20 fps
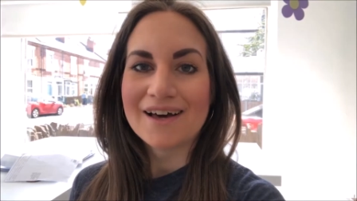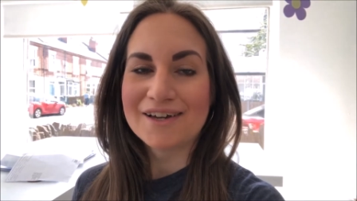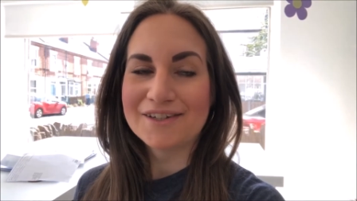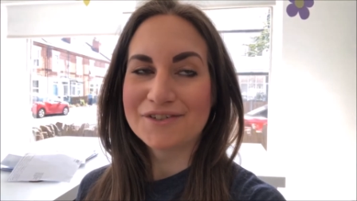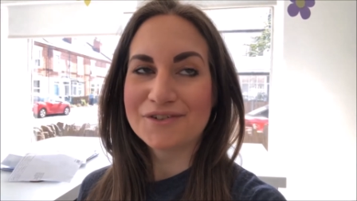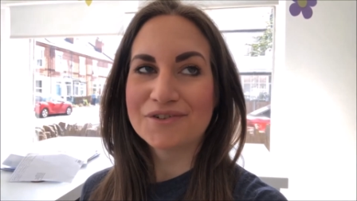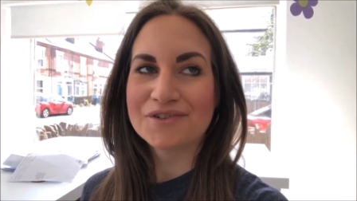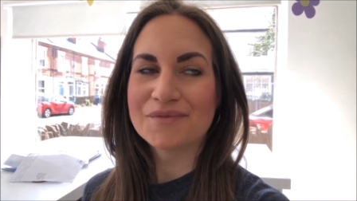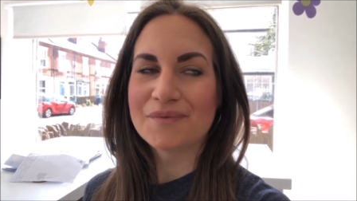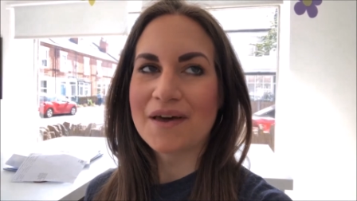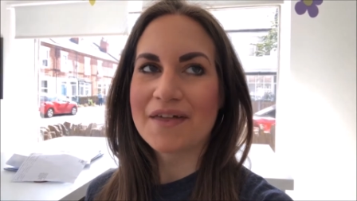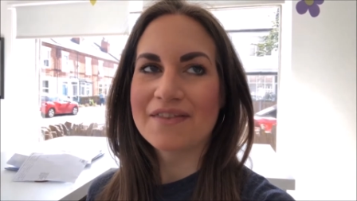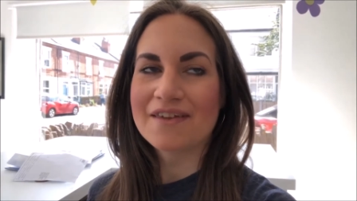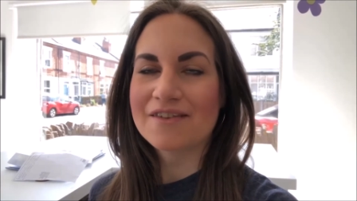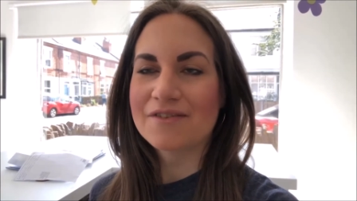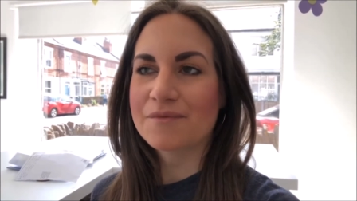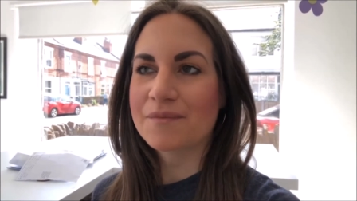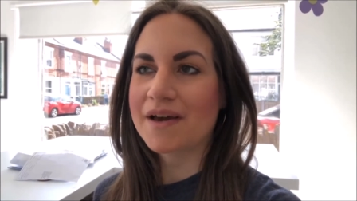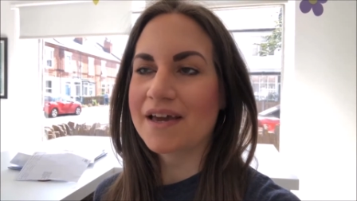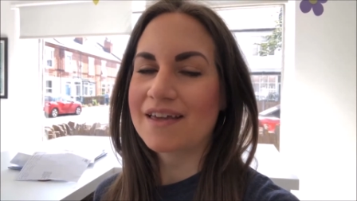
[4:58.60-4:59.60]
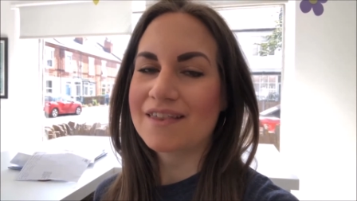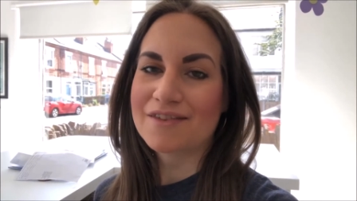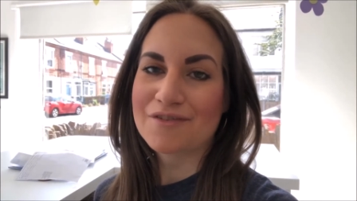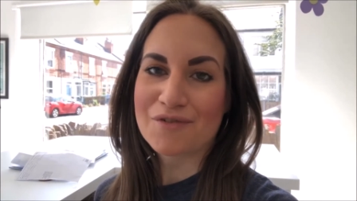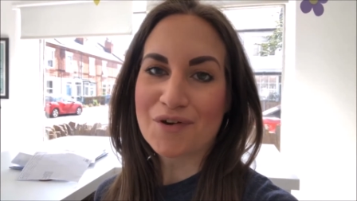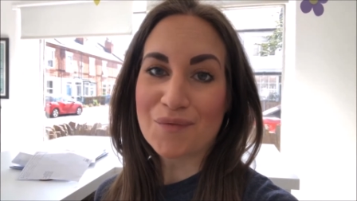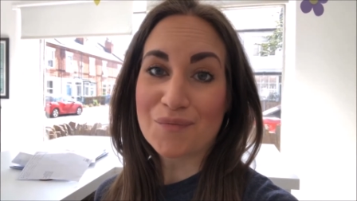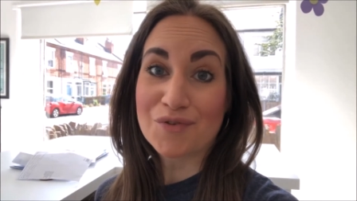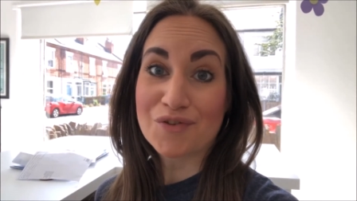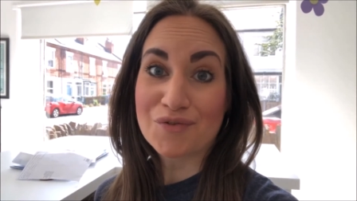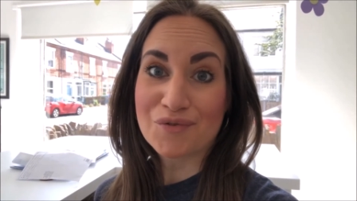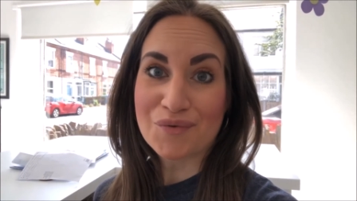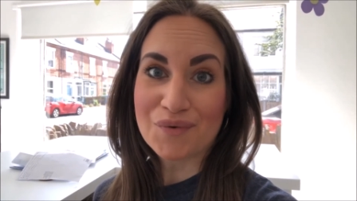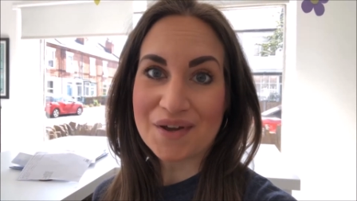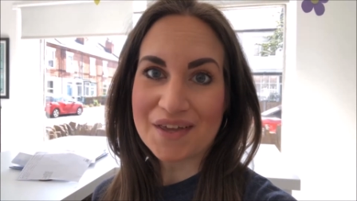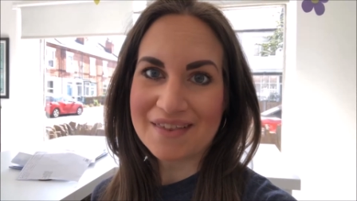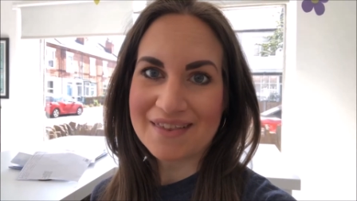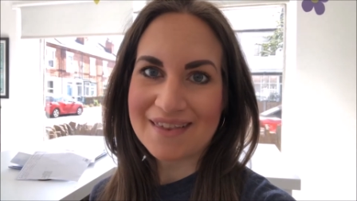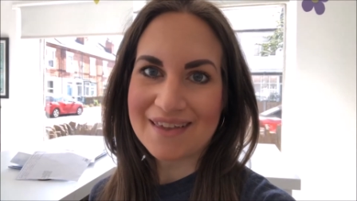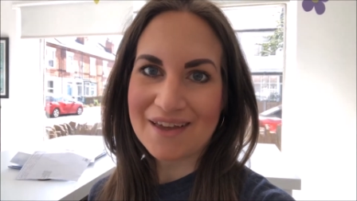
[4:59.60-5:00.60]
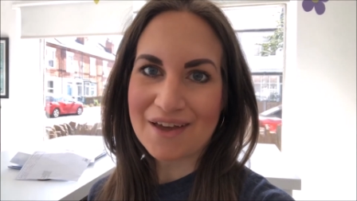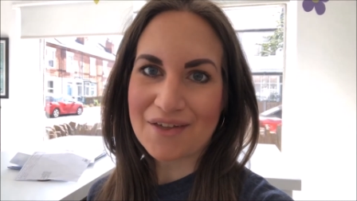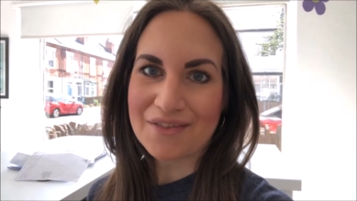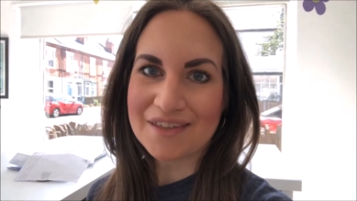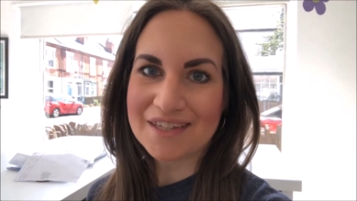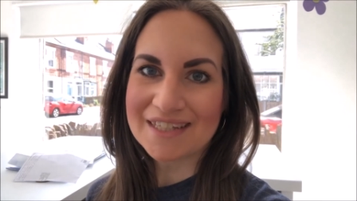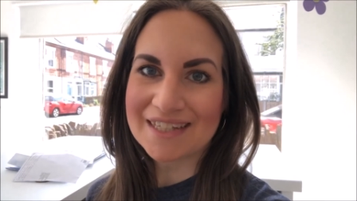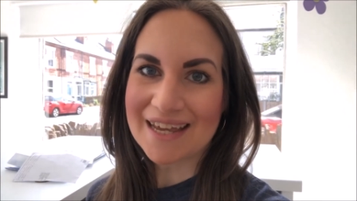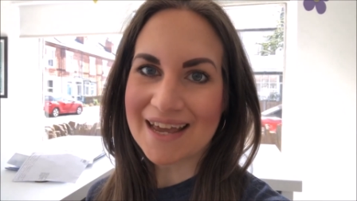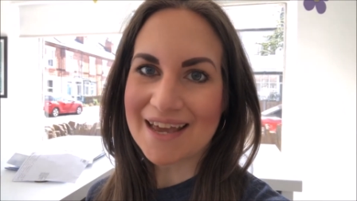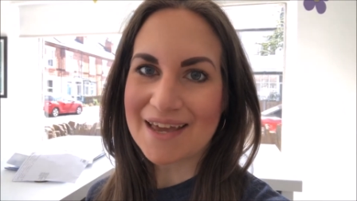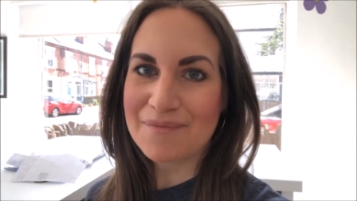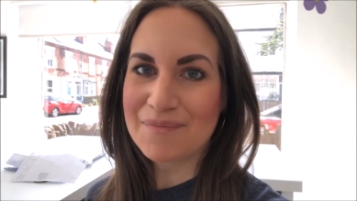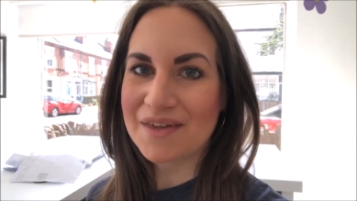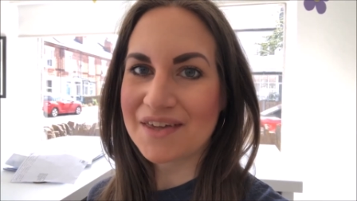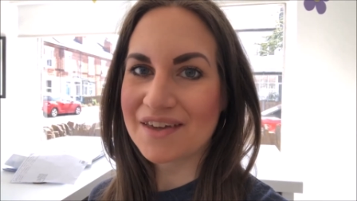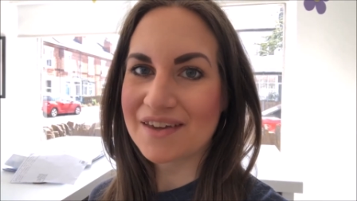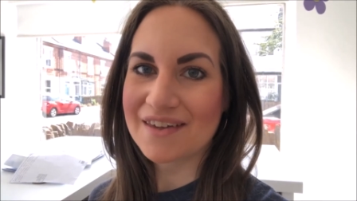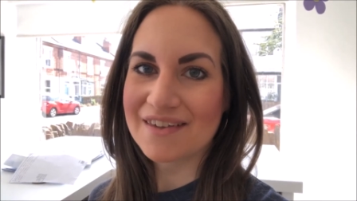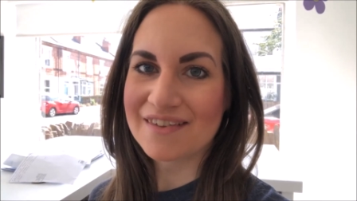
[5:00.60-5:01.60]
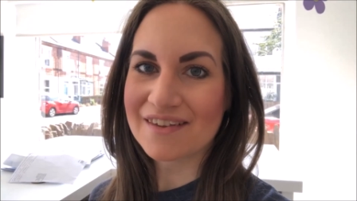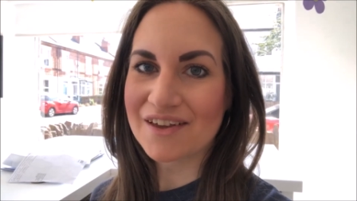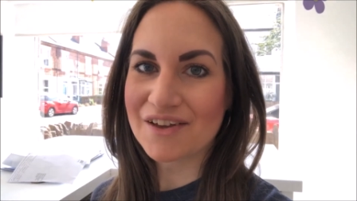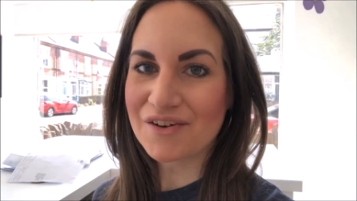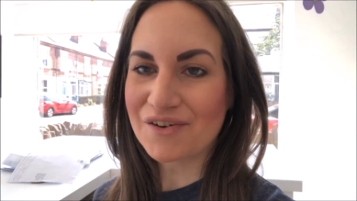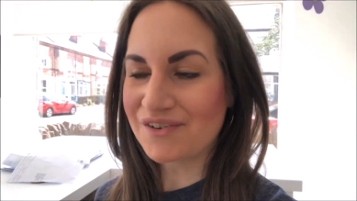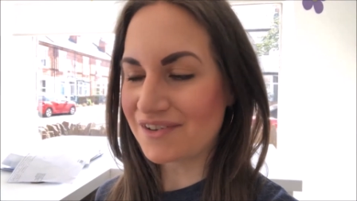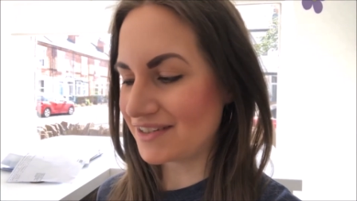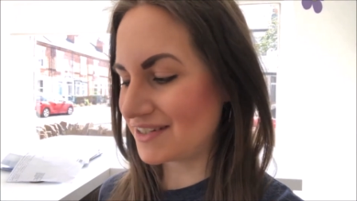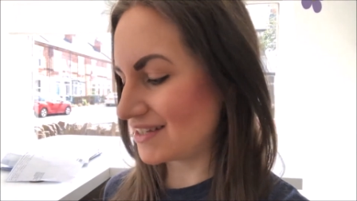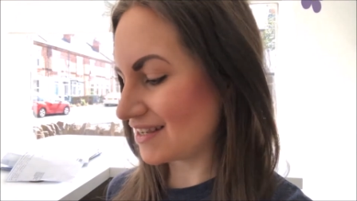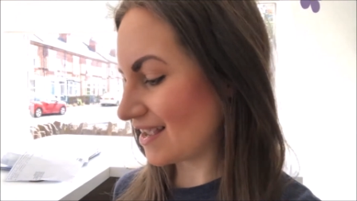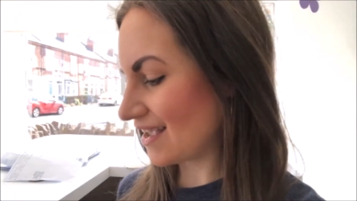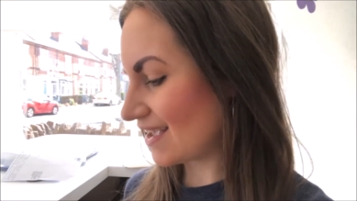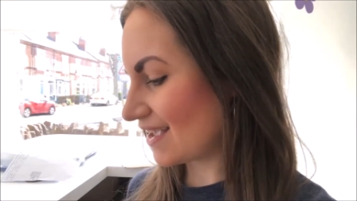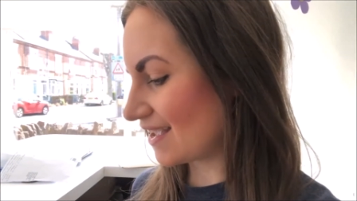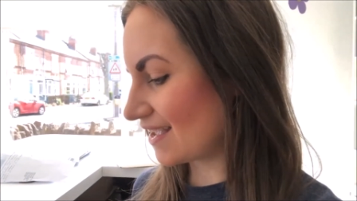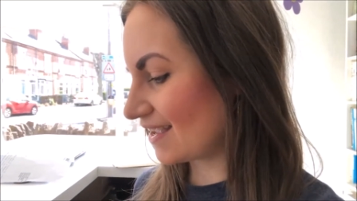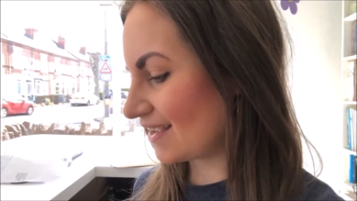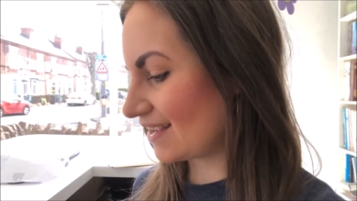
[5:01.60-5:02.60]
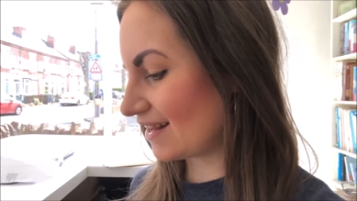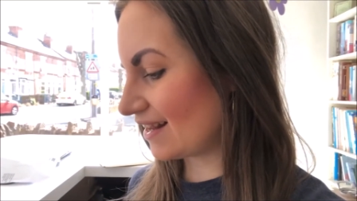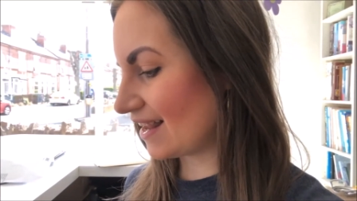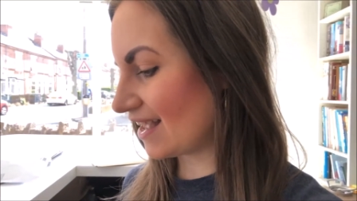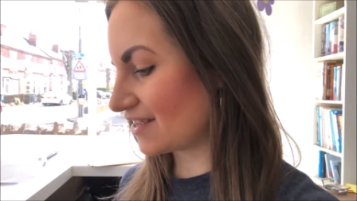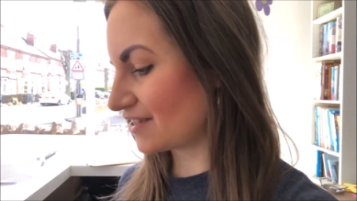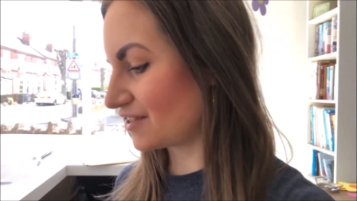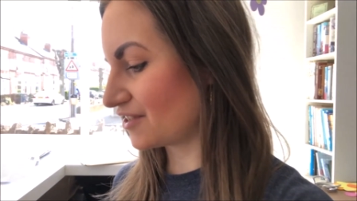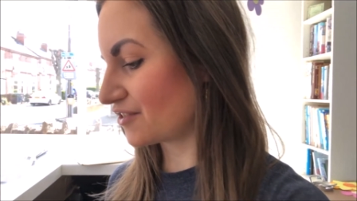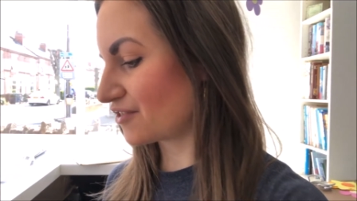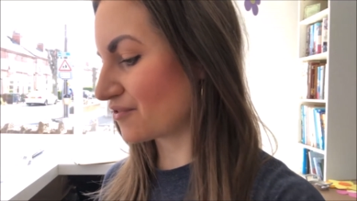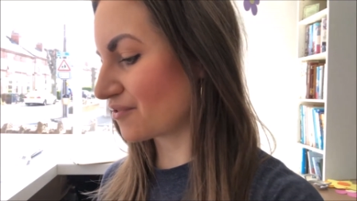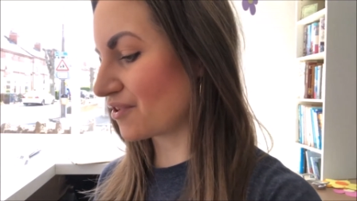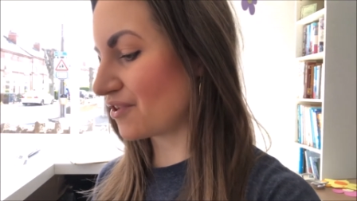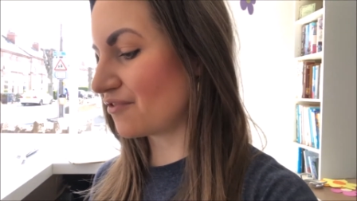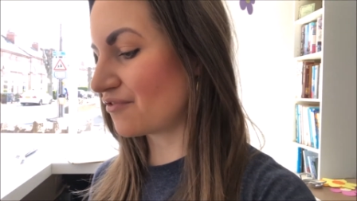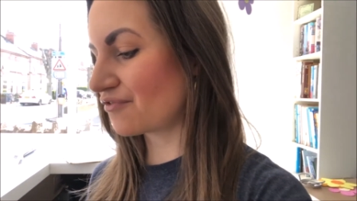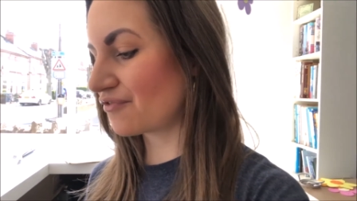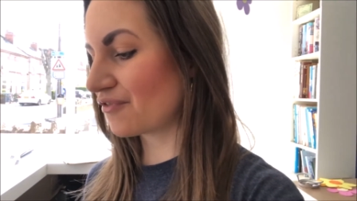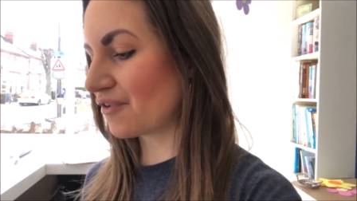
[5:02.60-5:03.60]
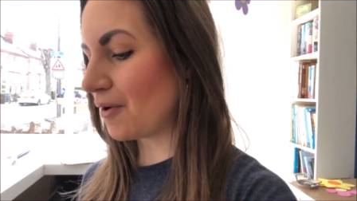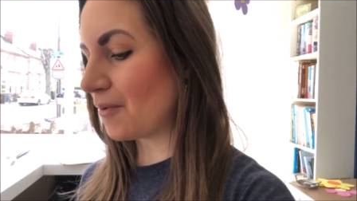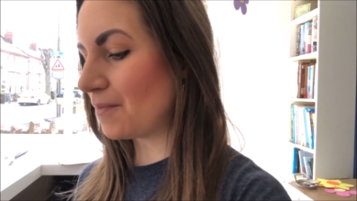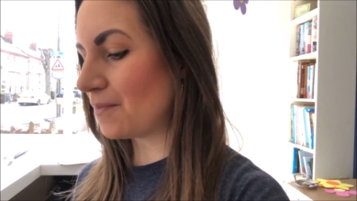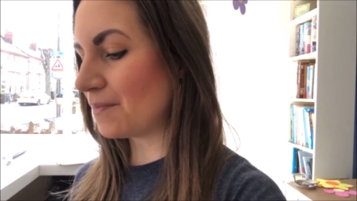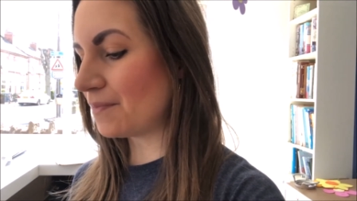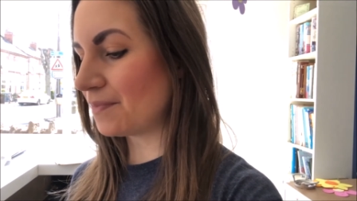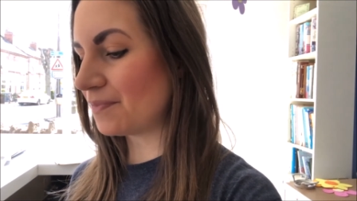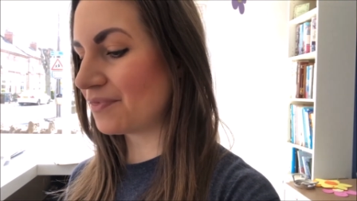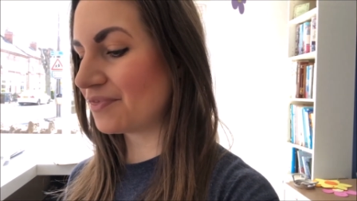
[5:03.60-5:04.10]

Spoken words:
I talked about this on my Instagram stories the other day because I got a letter through from